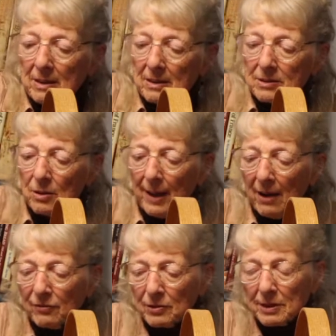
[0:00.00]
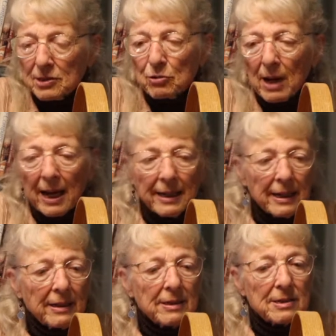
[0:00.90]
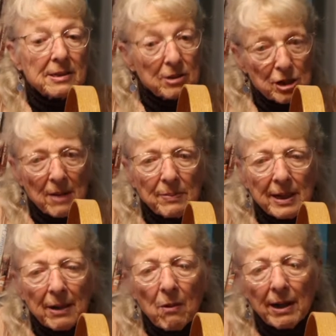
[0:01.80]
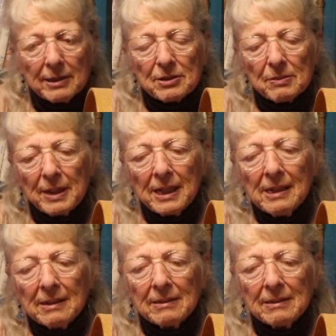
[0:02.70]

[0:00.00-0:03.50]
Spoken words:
So after it's dried and is the shape that I want it to be,